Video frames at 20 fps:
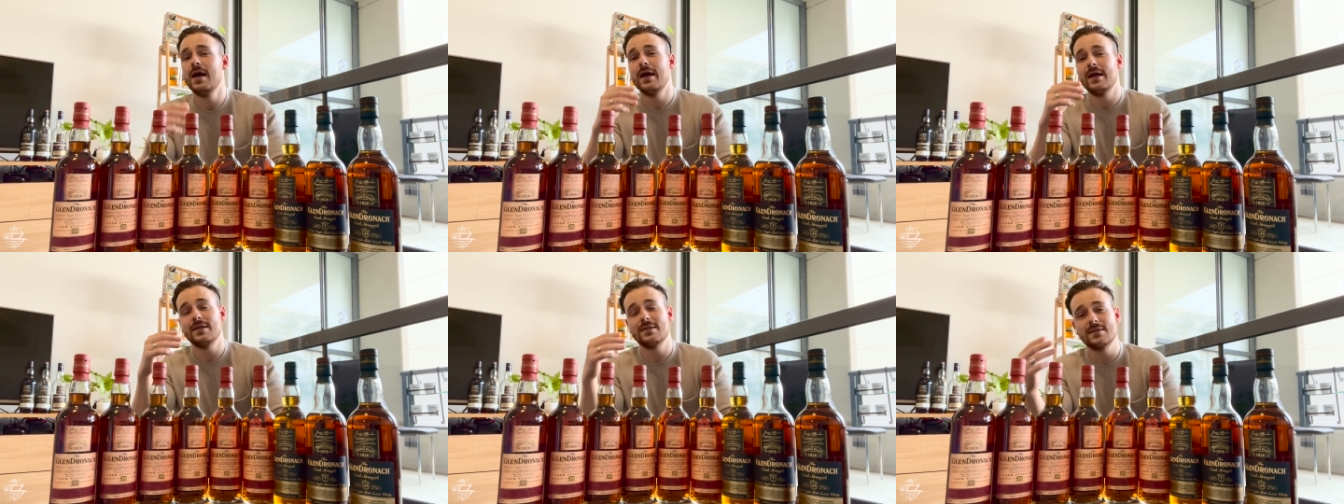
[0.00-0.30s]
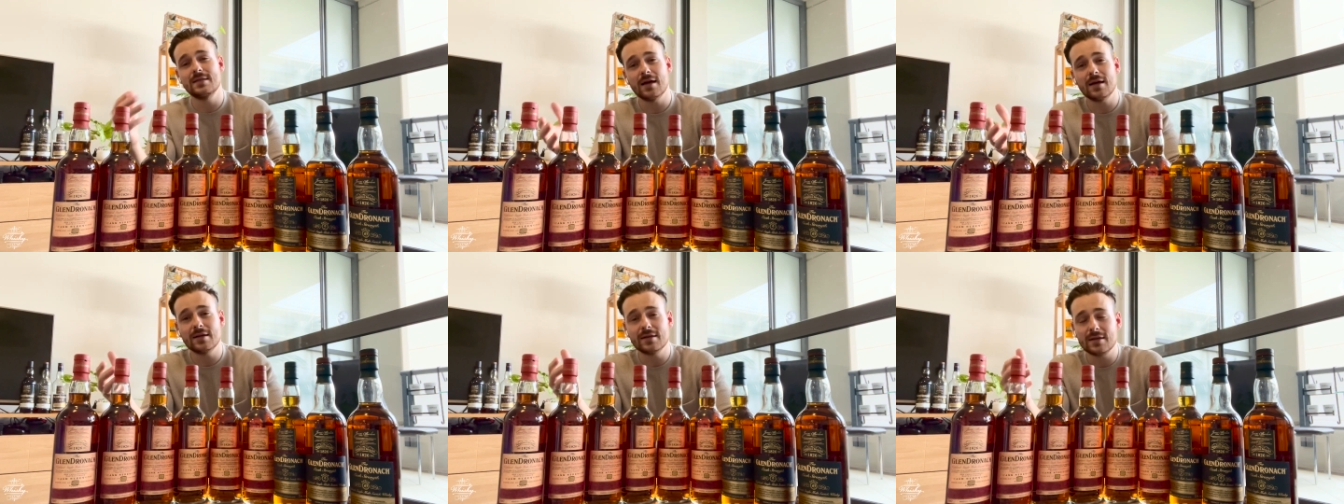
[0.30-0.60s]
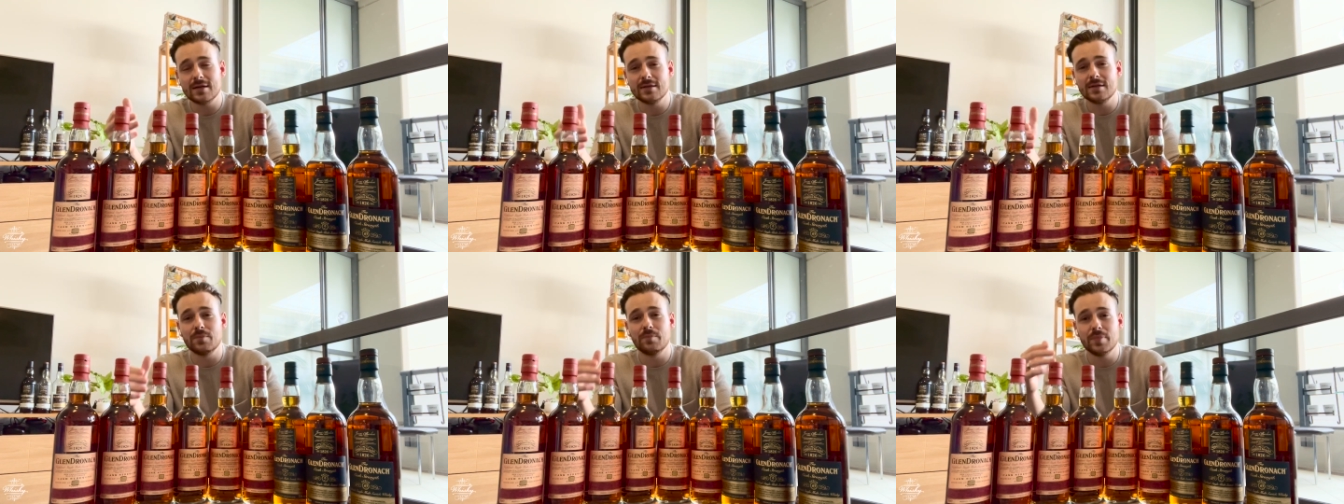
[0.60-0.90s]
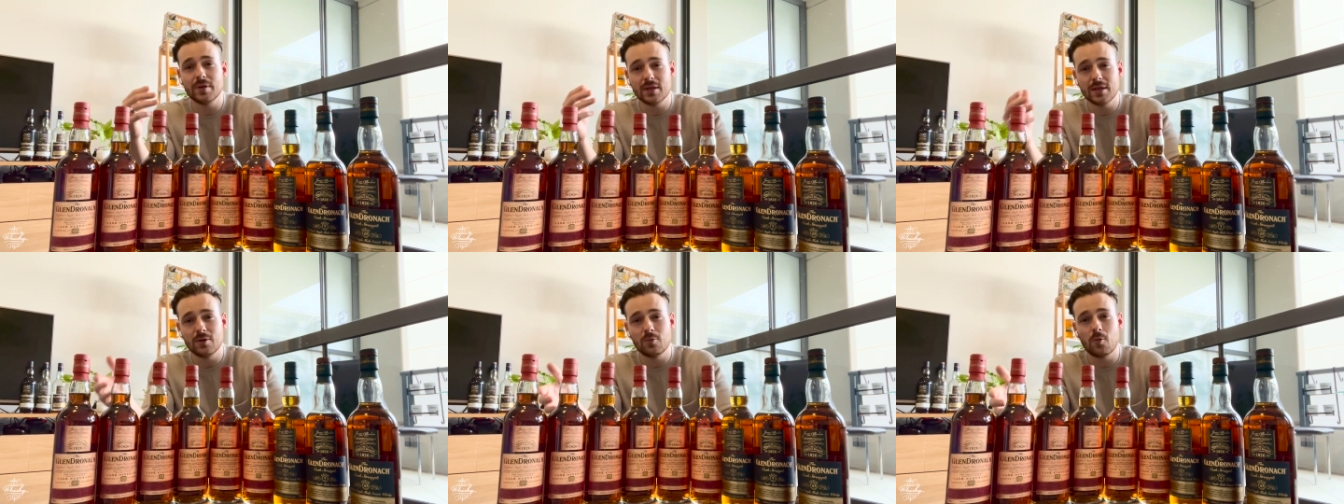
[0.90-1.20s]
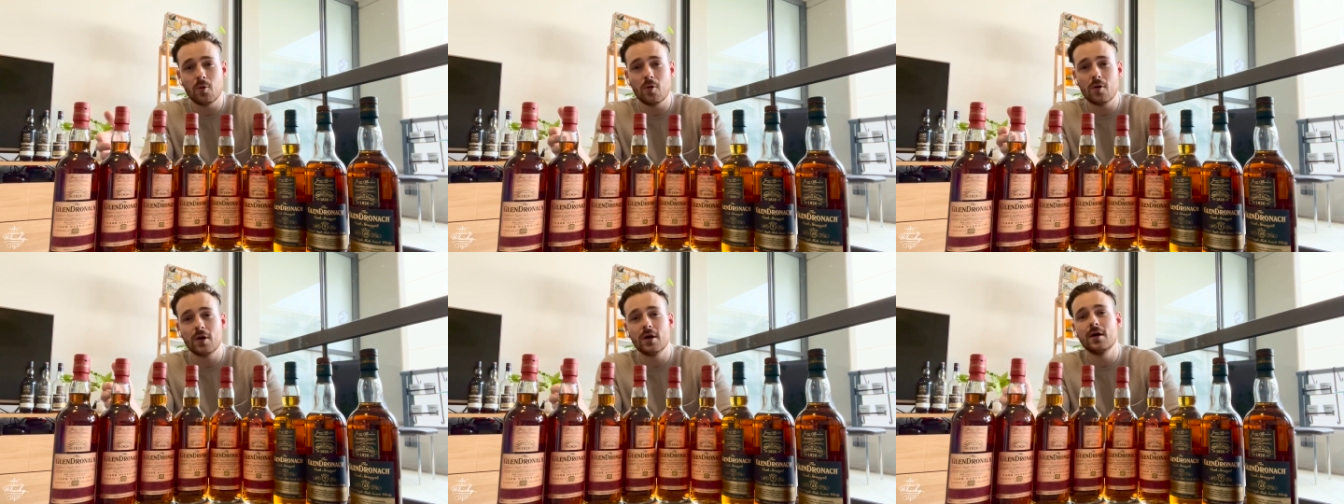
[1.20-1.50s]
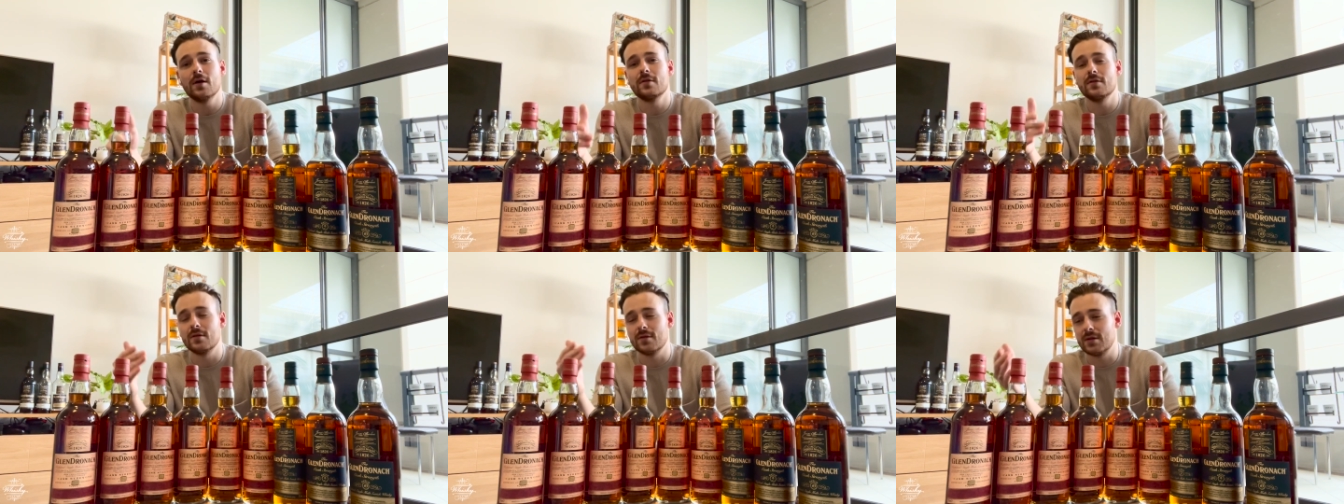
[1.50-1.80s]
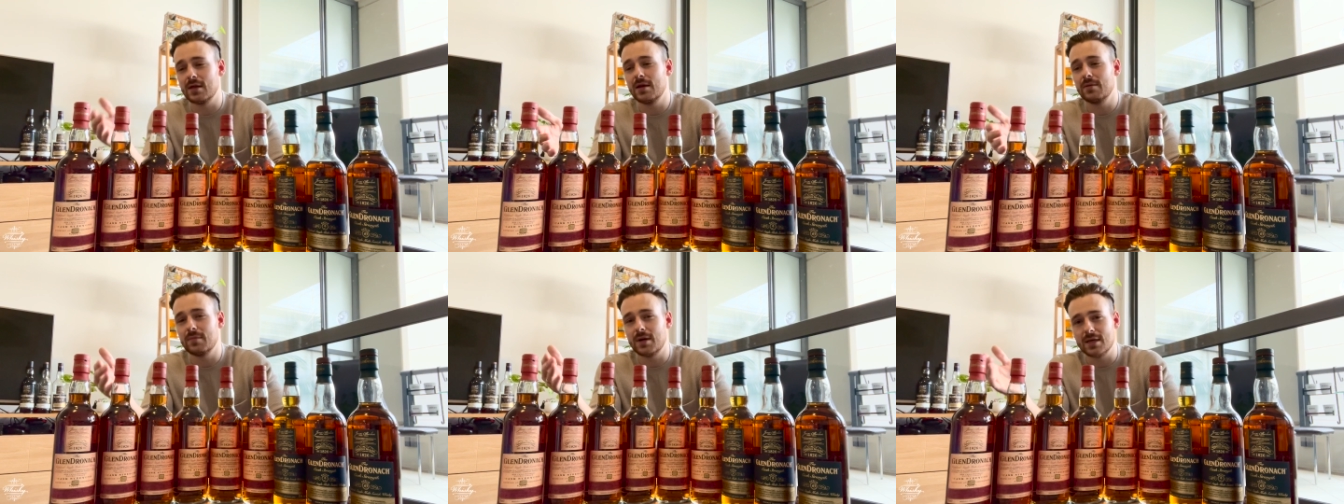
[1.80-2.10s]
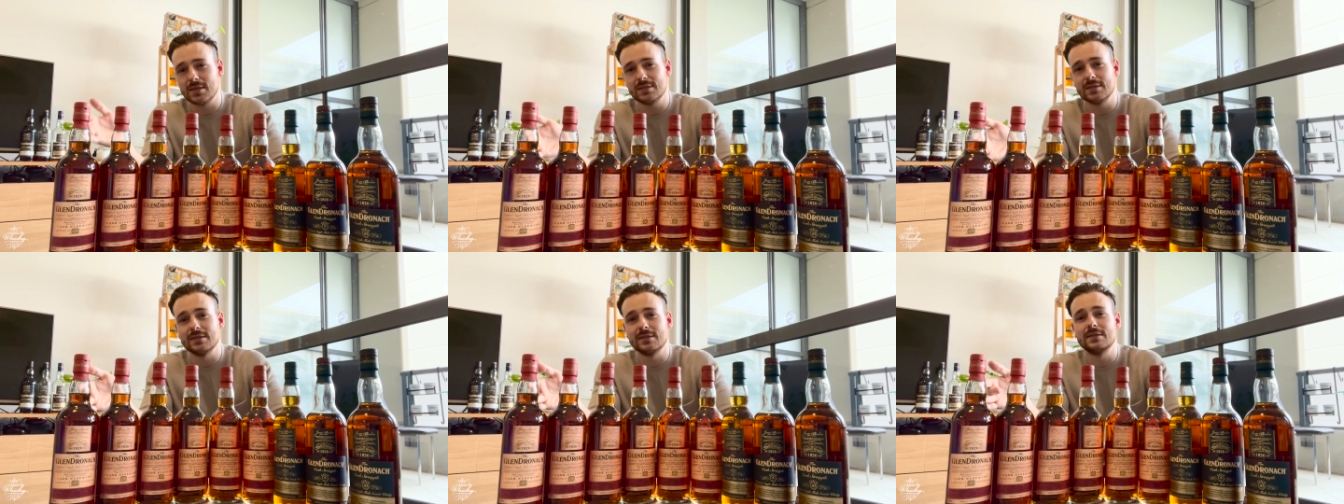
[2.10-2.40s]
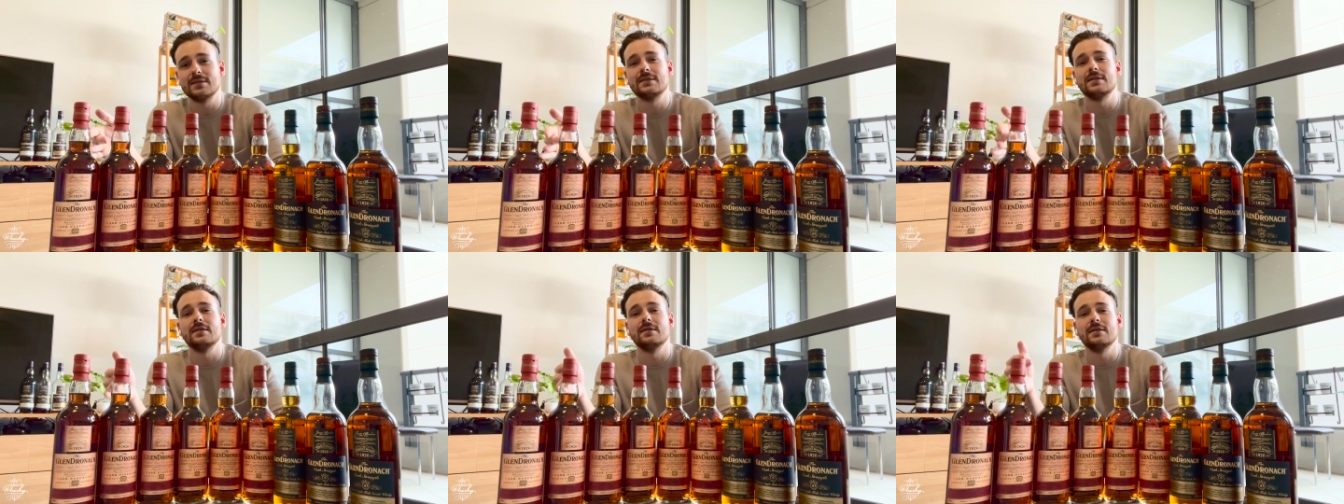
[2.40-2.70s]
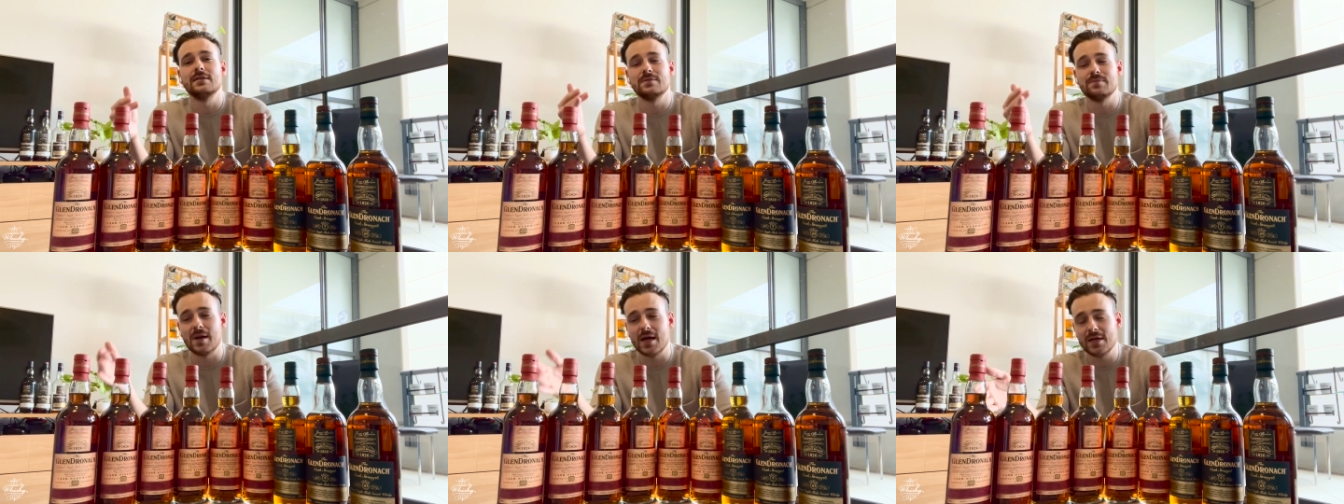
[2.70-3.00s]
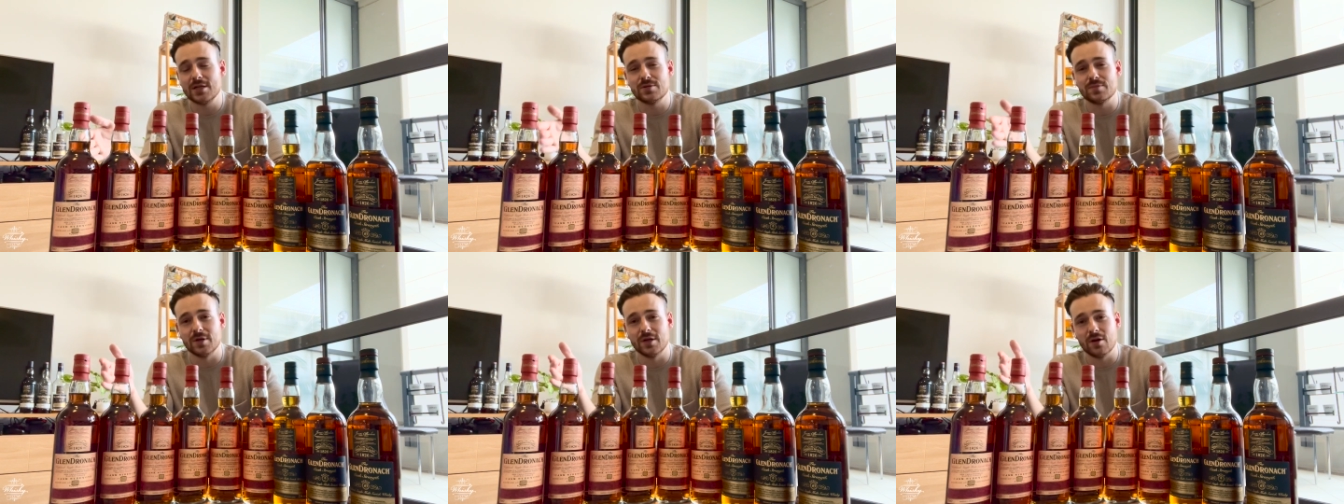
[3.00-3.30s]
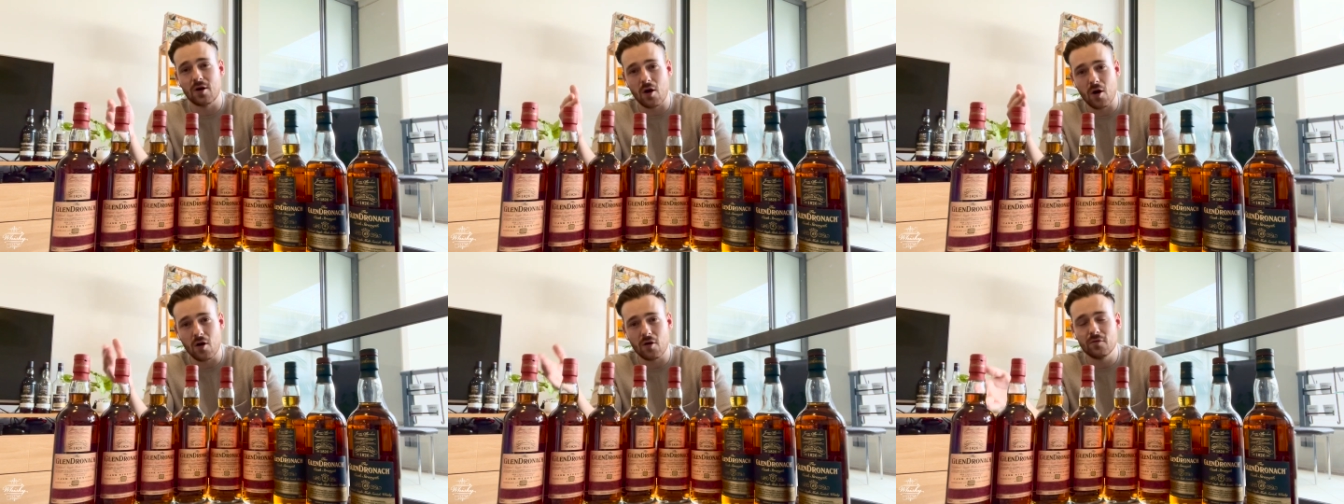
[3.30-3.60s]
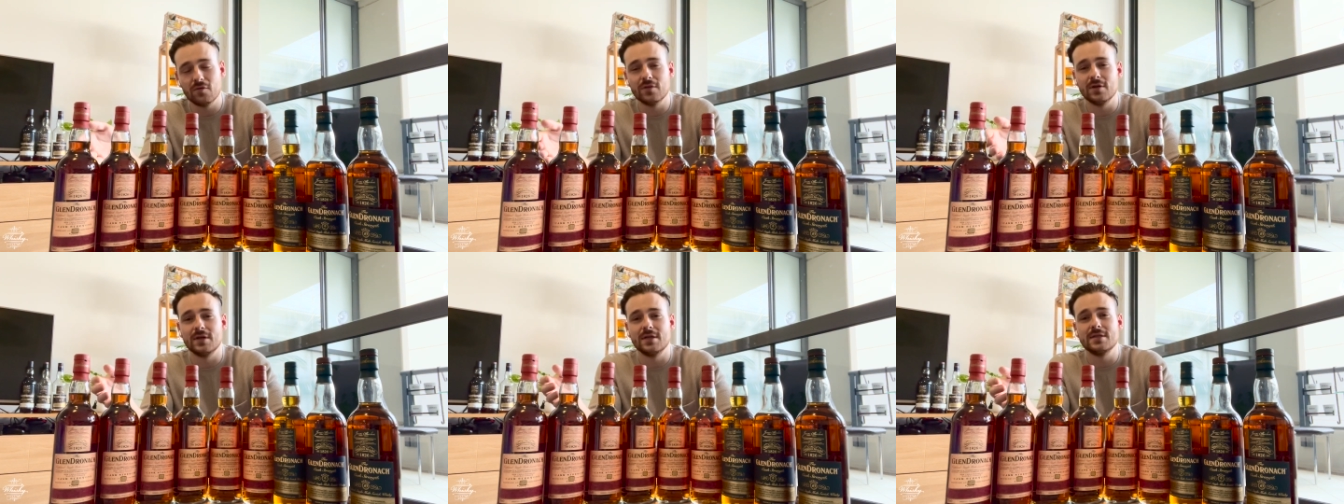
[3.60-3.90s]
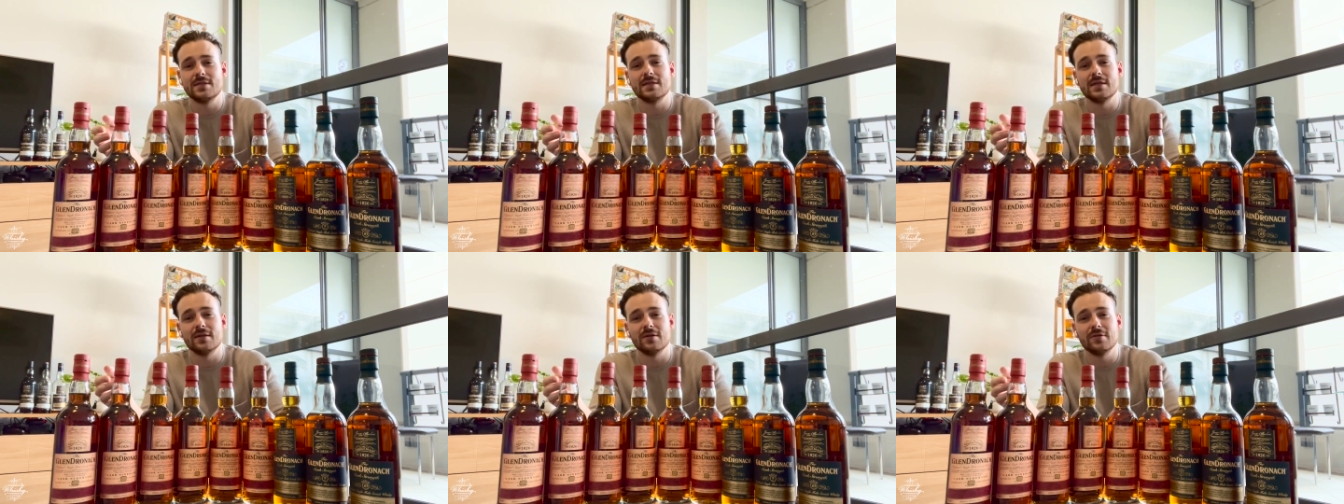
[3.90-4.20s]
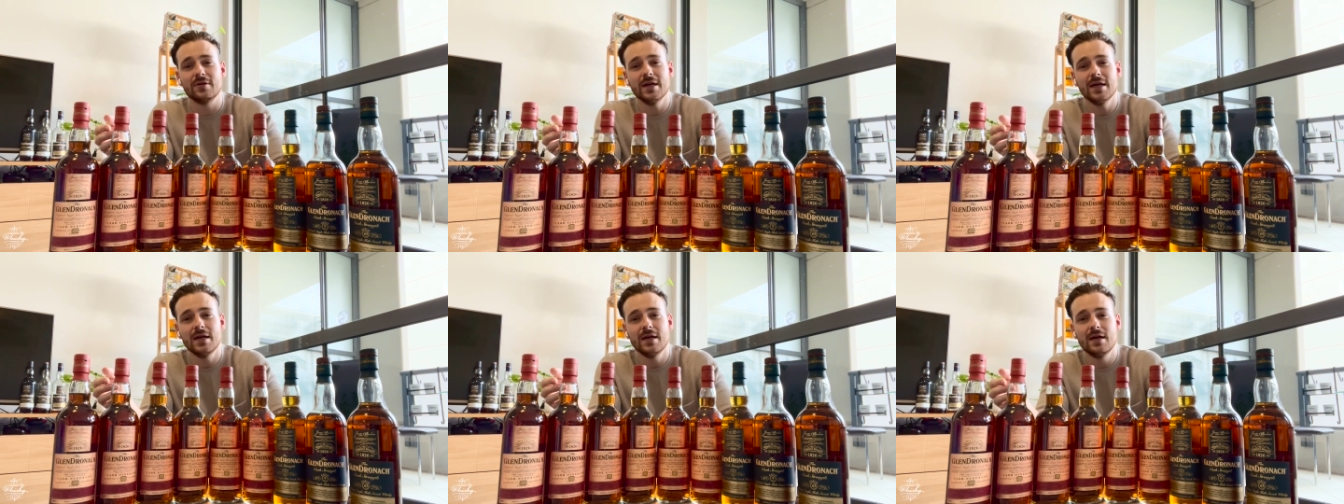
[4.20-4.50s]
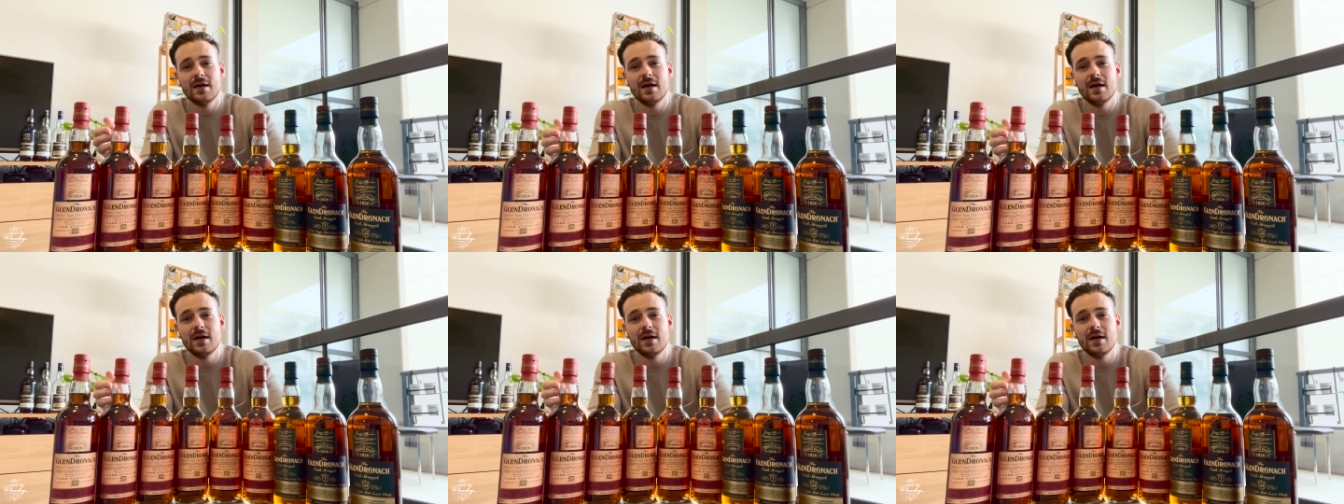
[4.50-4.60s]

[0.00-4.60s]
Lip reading: It started under Billy Walker, the then Master Distiller's management of the distillery,